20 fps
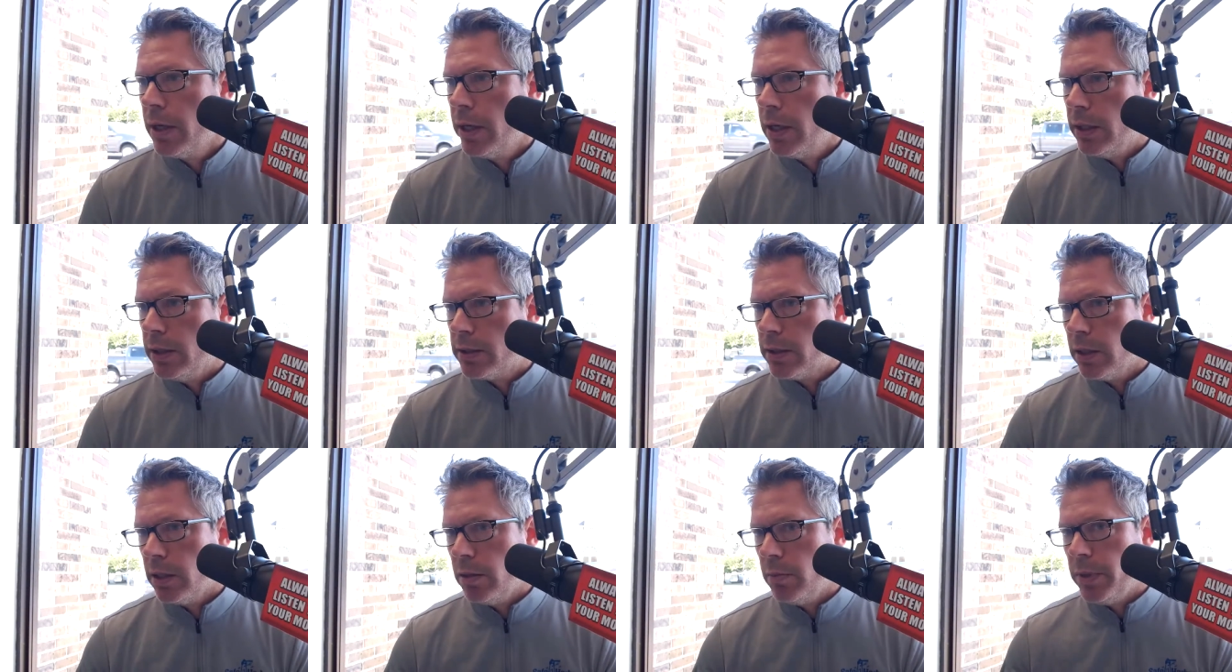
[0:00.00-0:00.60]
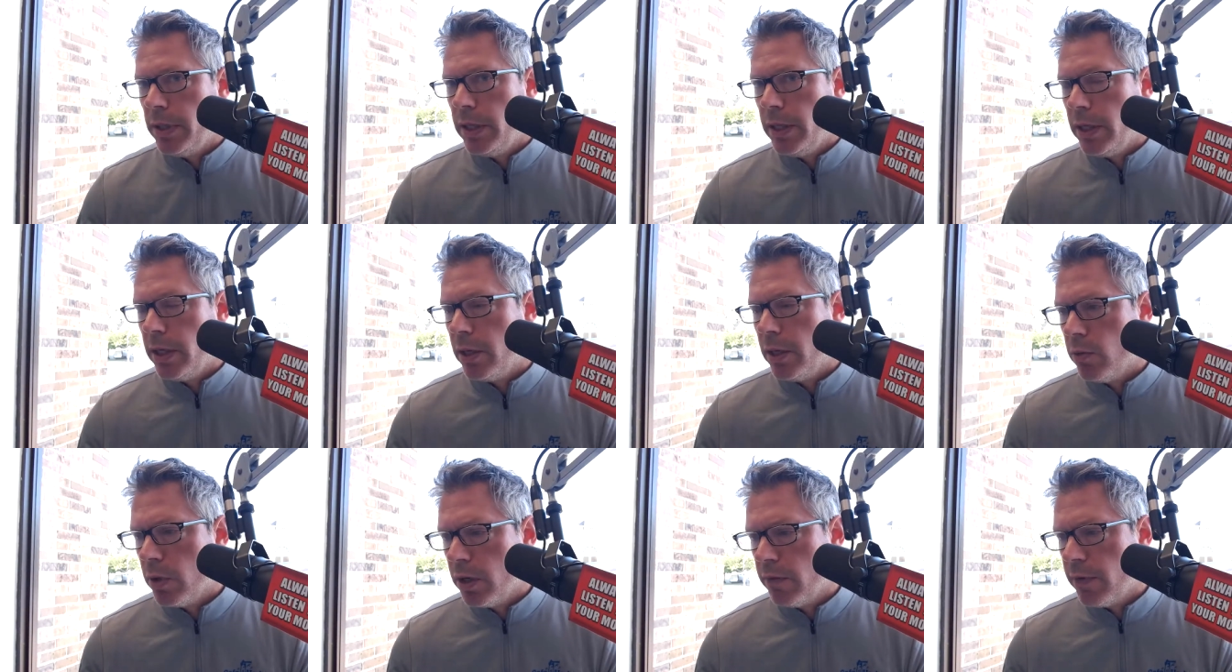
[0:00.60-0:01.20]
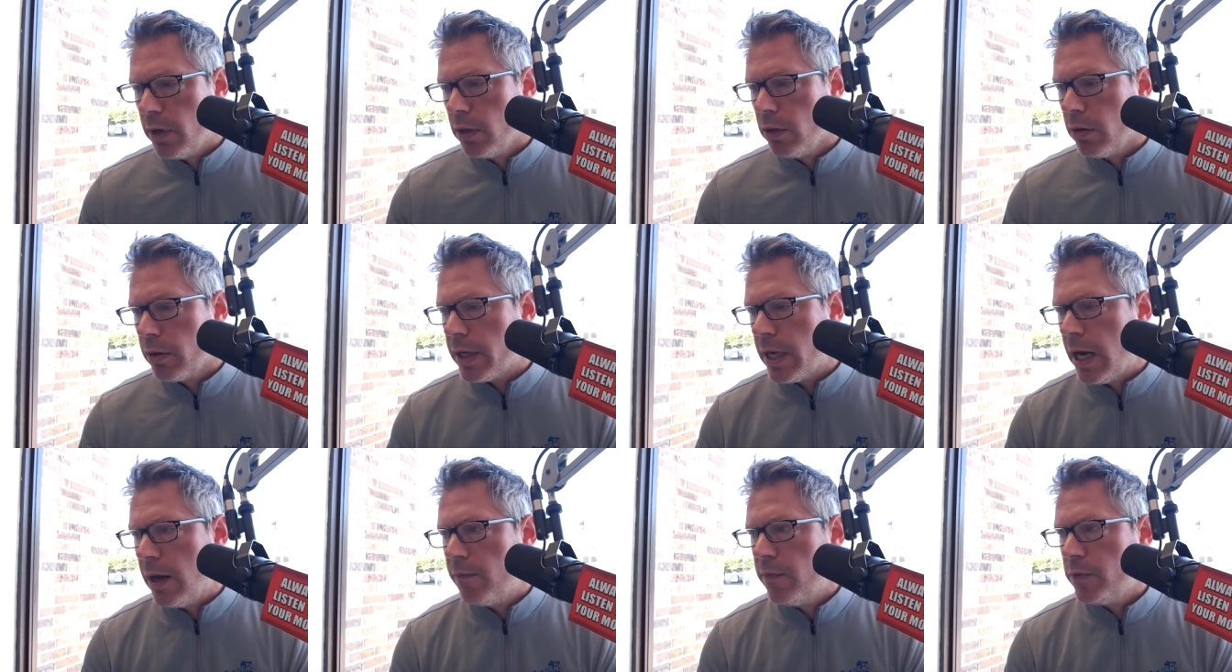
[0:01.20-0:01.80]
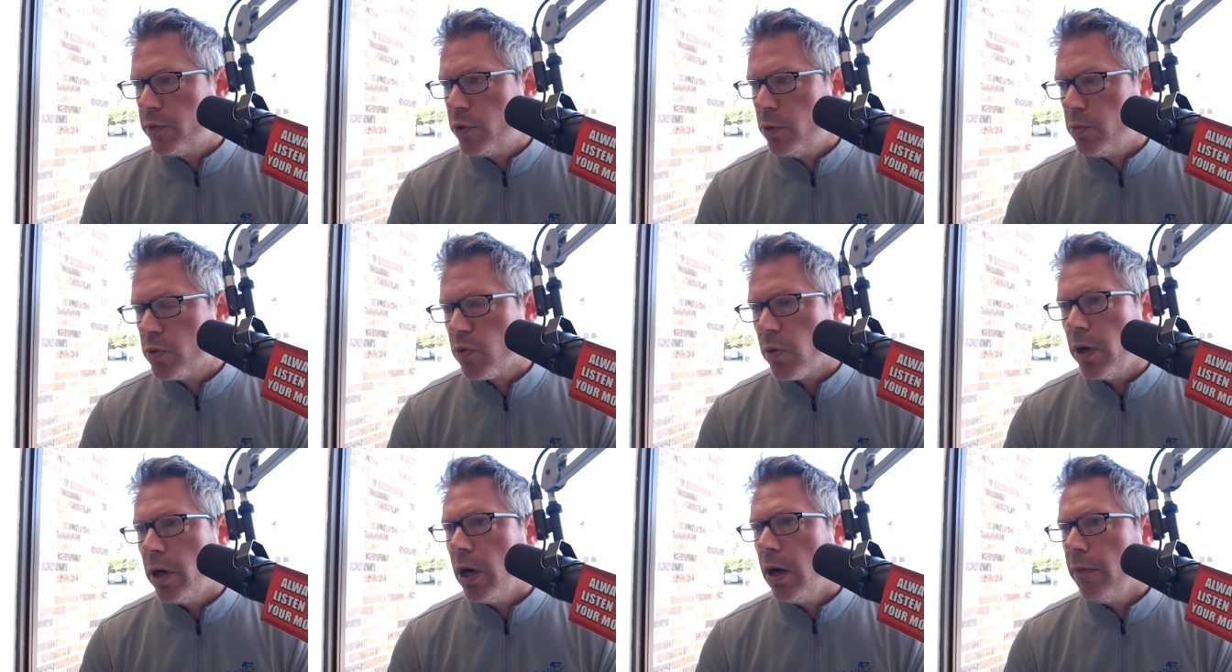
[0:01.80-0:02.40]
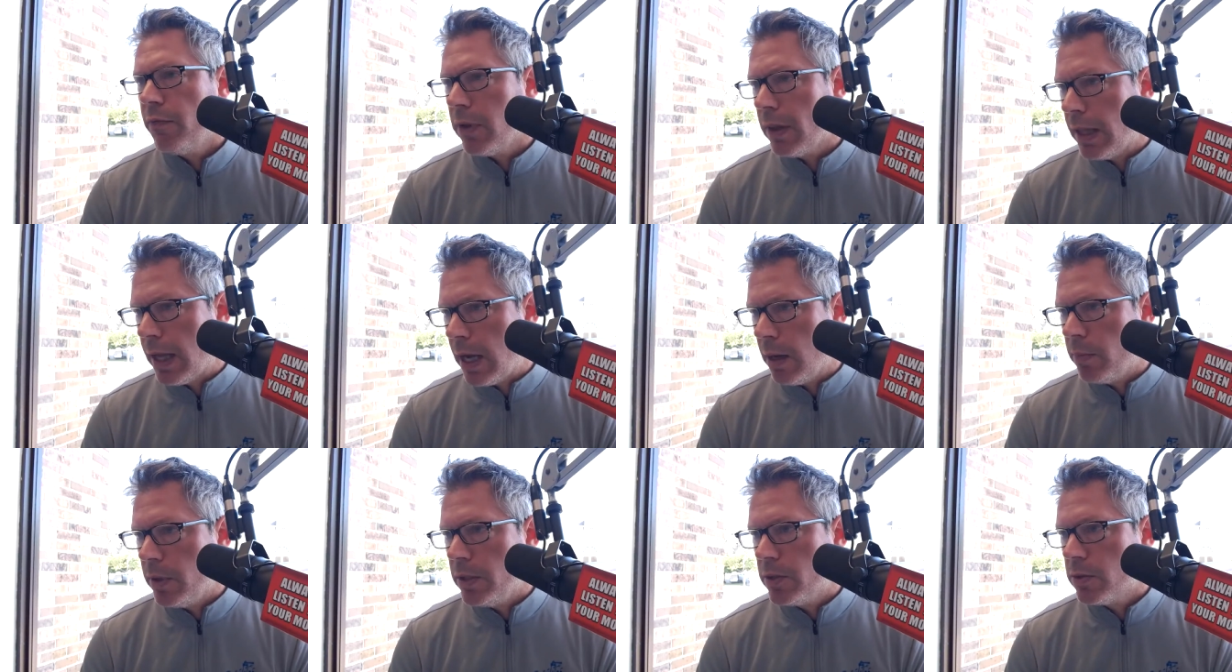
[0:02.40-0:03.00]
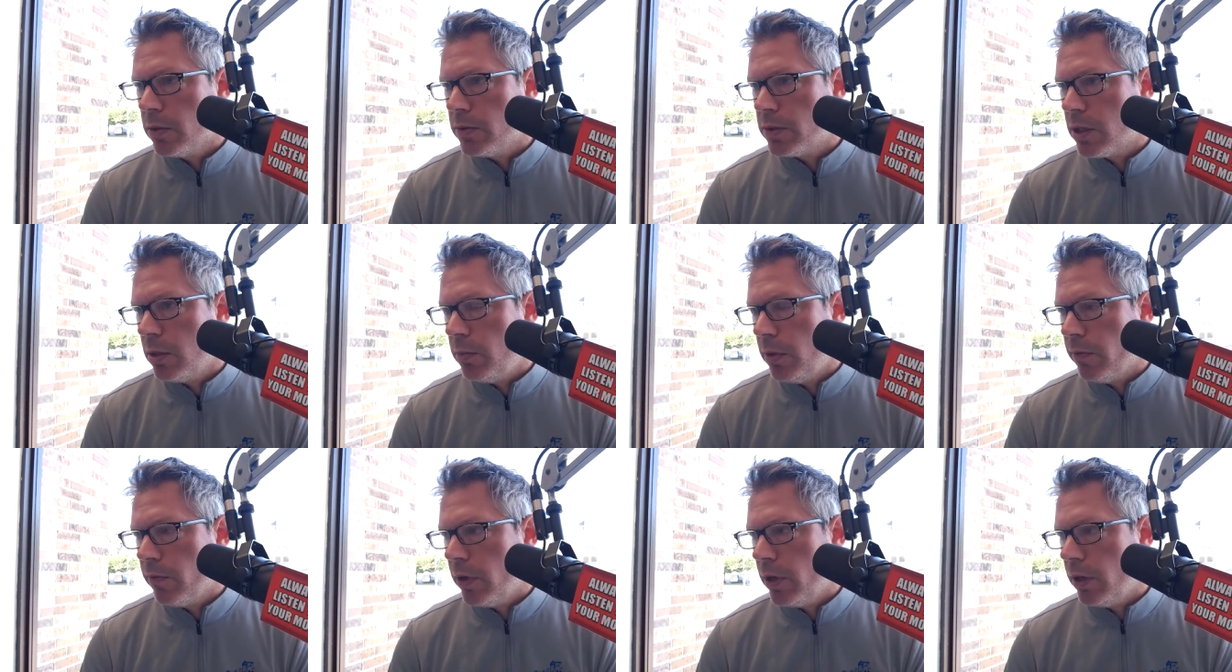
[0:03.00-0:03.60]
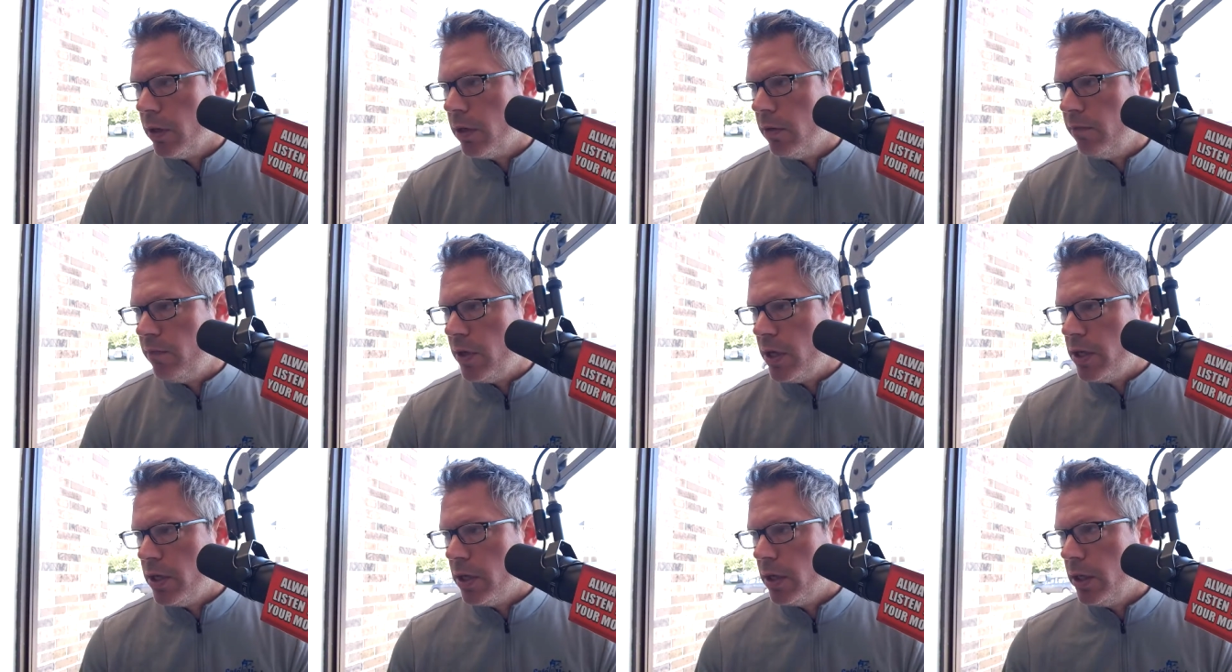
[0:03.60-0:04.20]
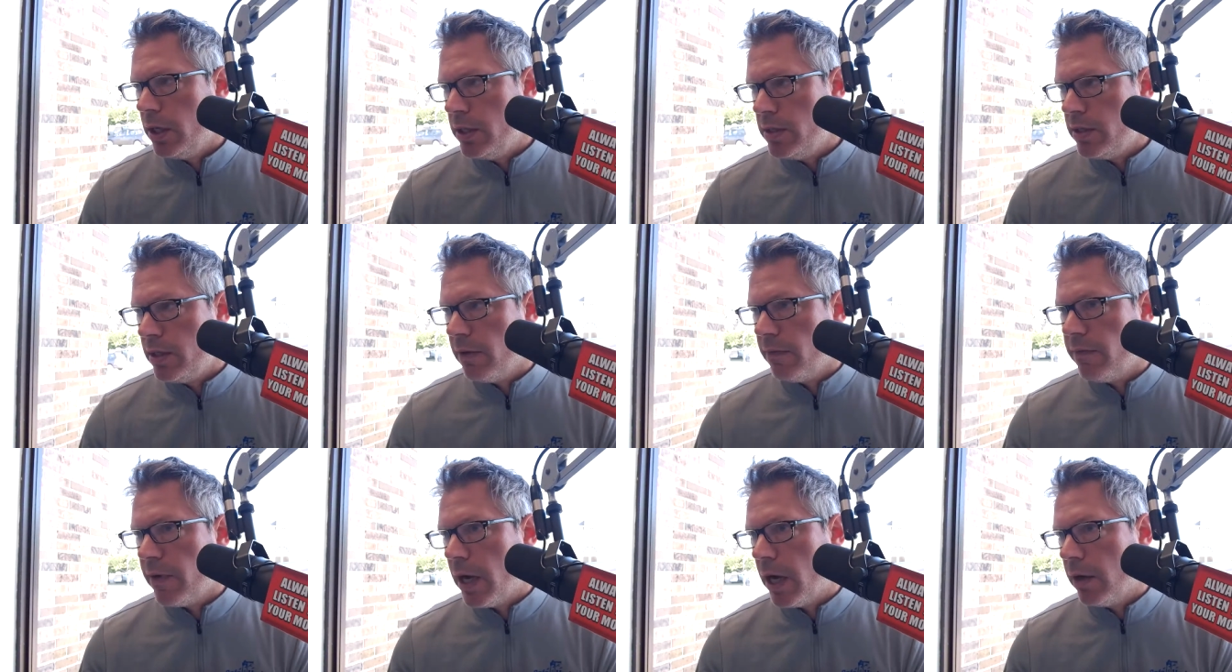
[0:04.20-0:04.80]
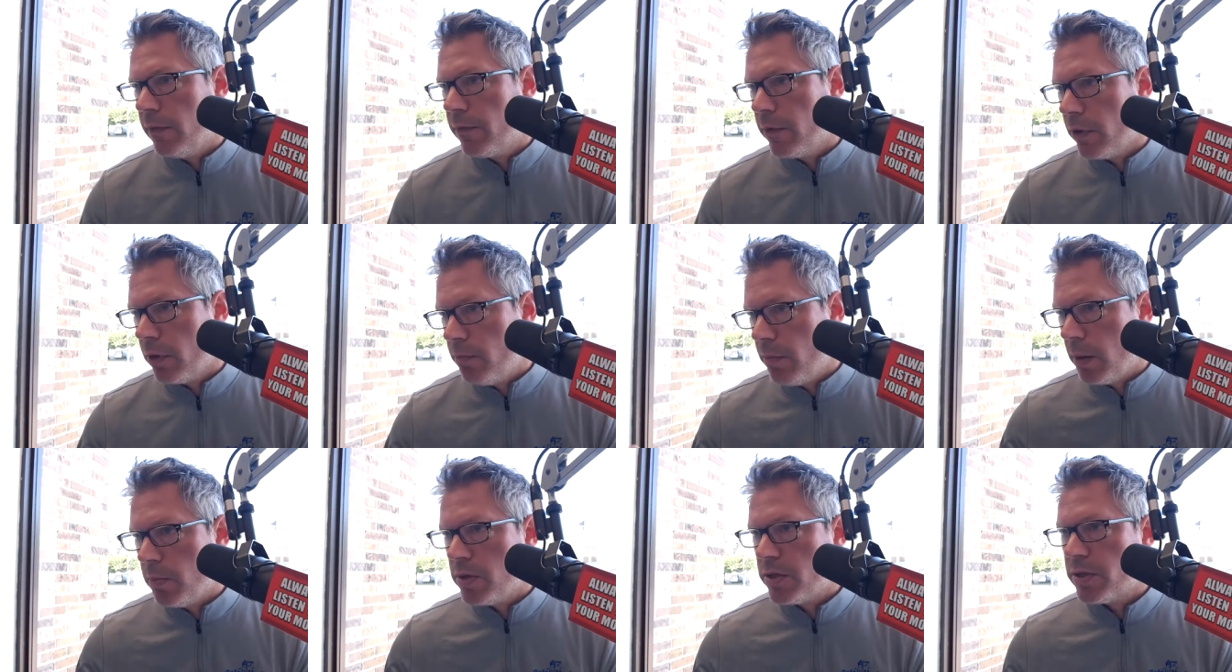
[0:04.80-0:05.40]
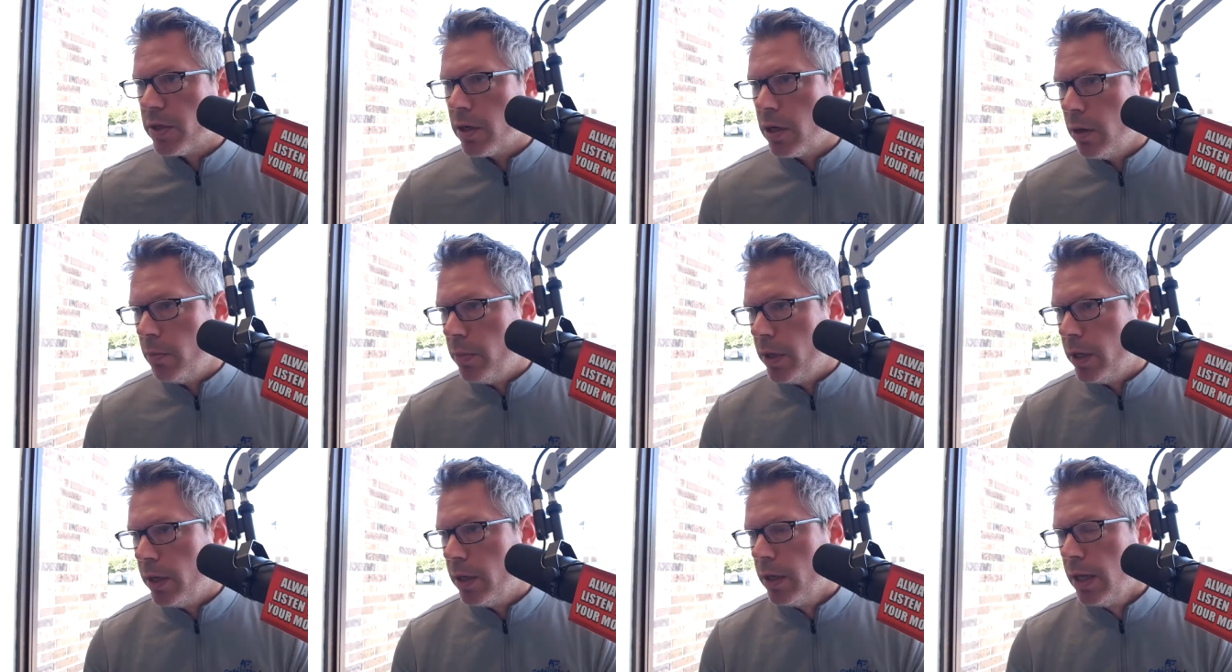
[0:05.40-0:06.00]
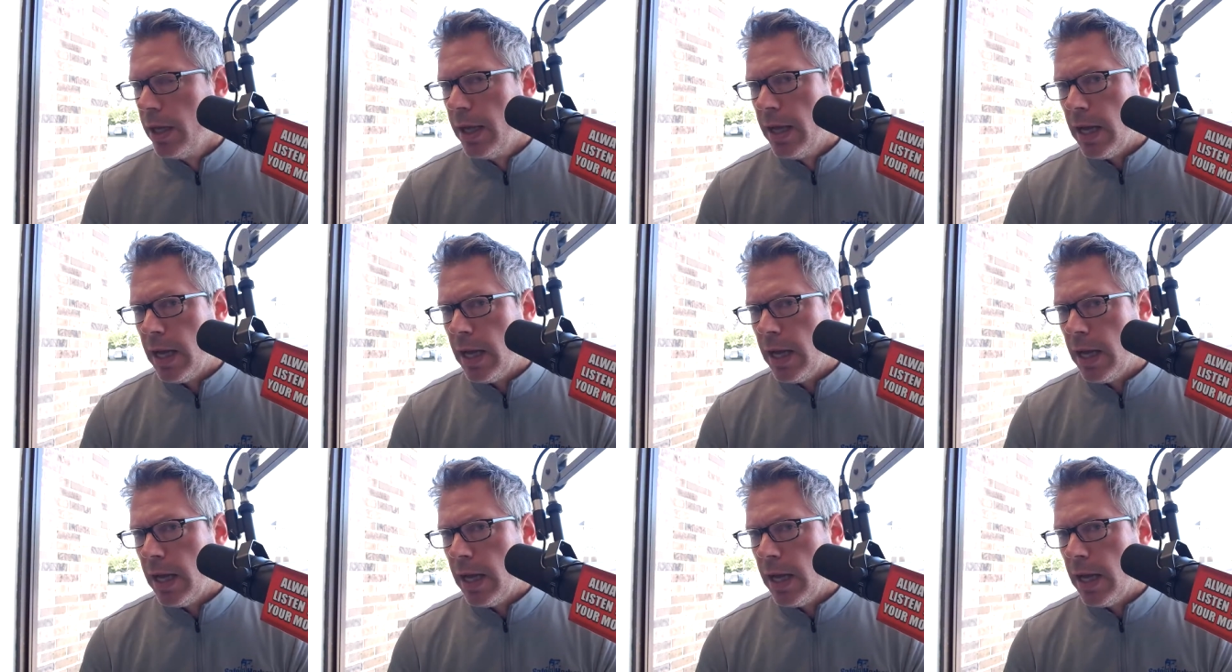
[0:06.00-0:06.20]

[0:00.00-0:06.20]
It's going to be in one of our little conference rooms right off the lobby, so it's going to be very convenient, easy to find for their members to come in.